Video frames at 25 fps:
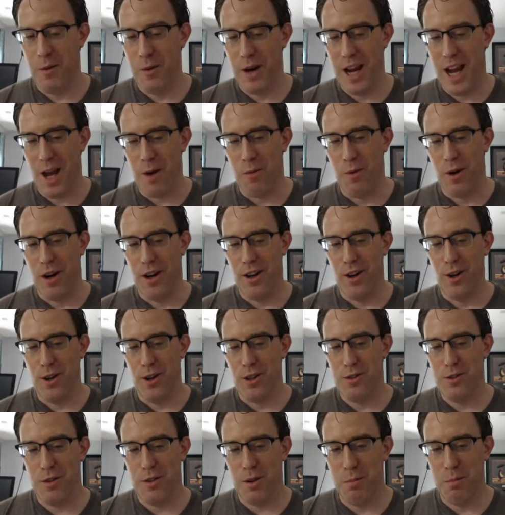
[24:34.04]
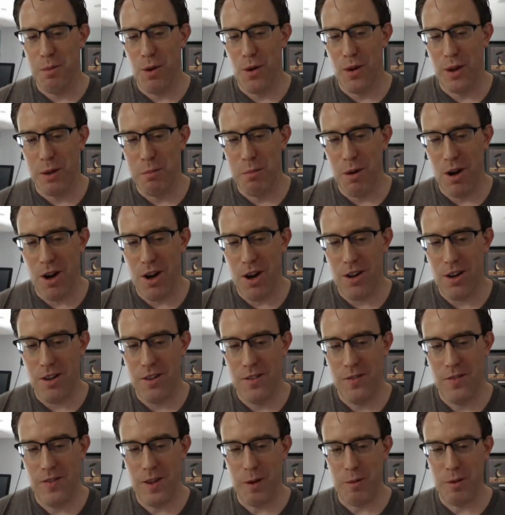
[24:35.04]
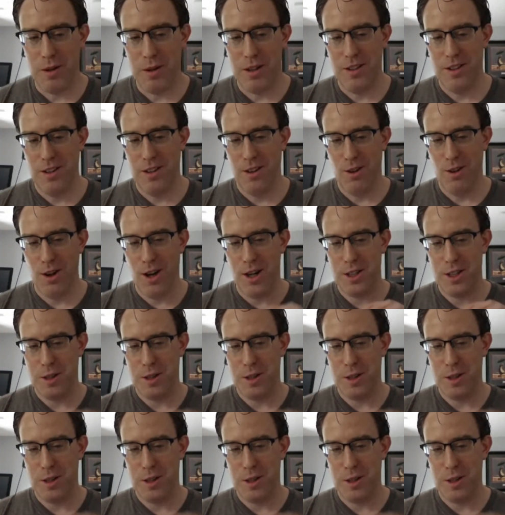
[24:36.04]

had one of those for a bowling ball that would launch a